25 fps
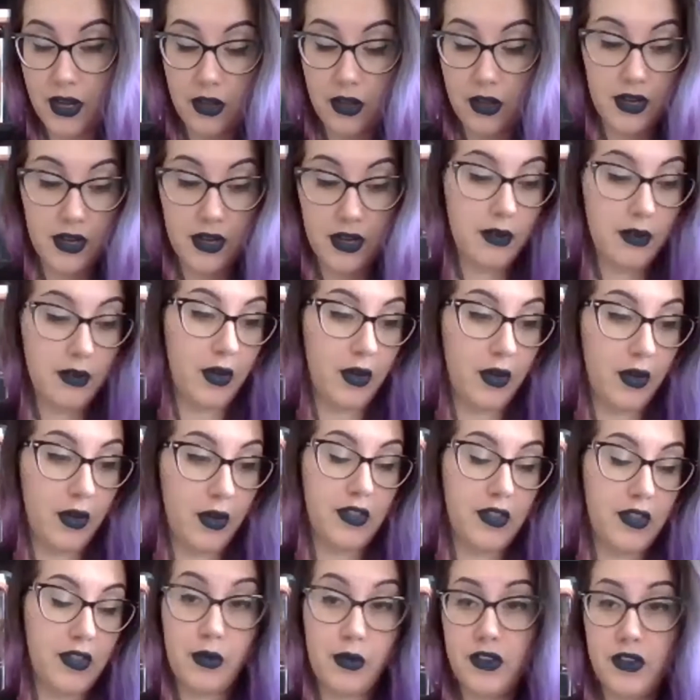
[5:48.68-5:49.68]
it, whether
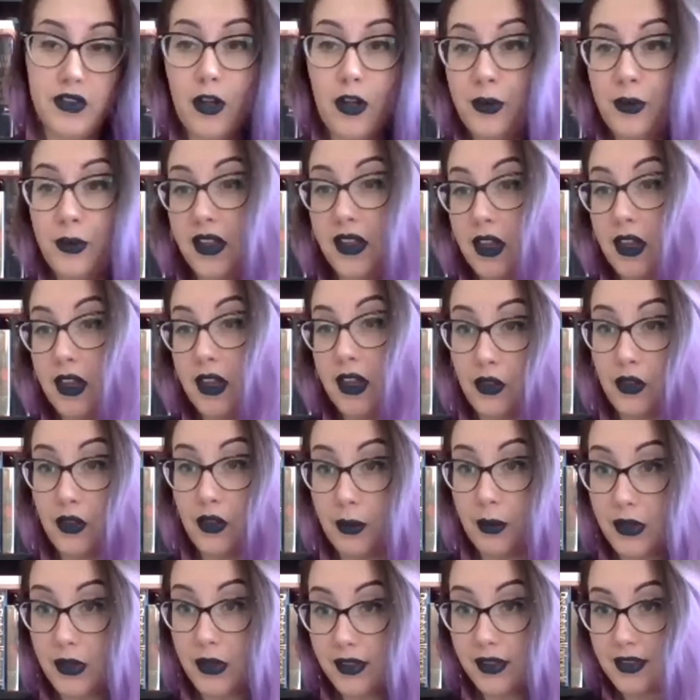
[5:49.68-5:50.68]
they were sculpting it or
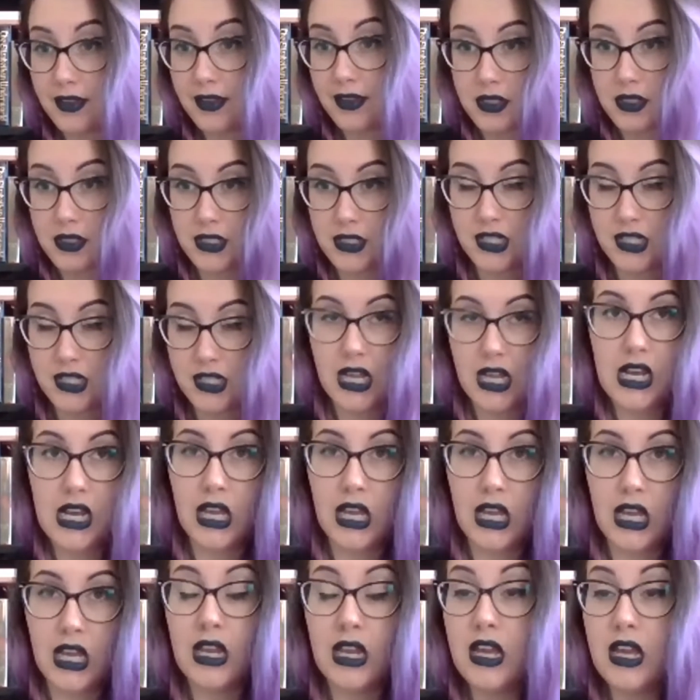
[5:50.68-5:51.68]
like Millicent did,
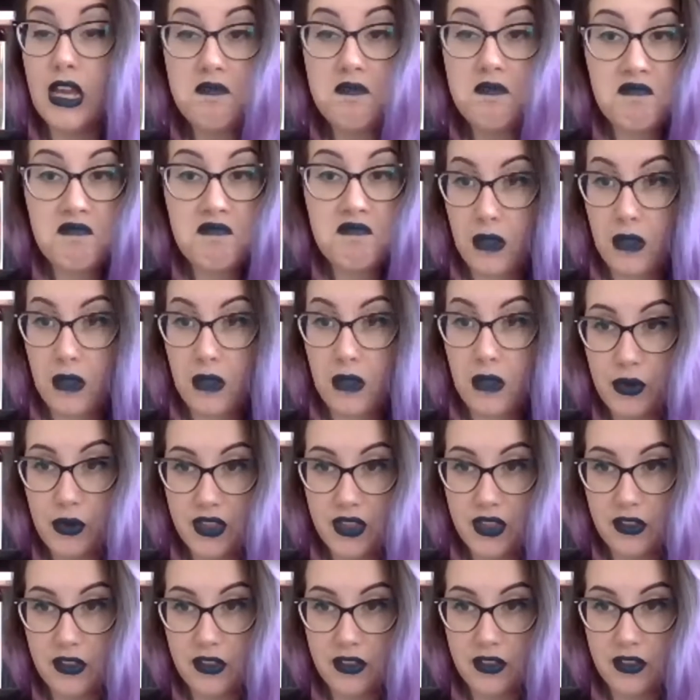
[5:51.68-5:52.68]
designing it, it was
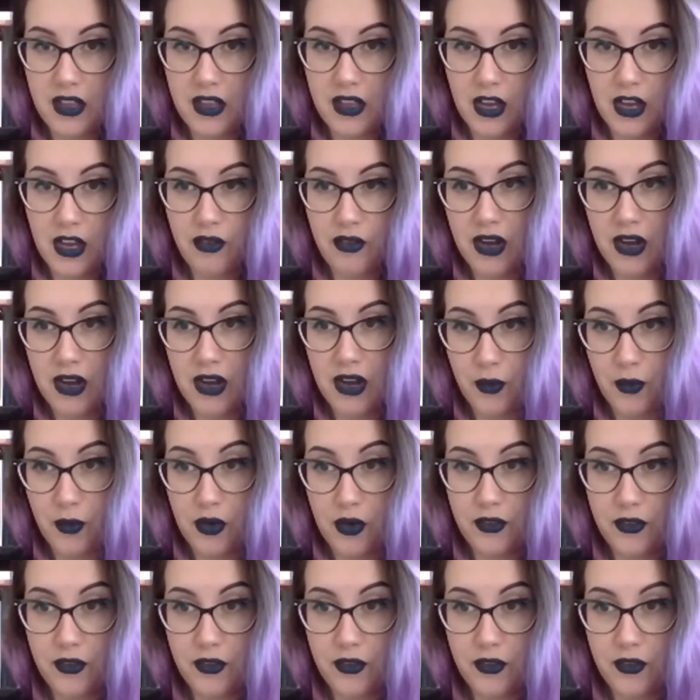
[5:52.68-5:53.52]
his to take credit for.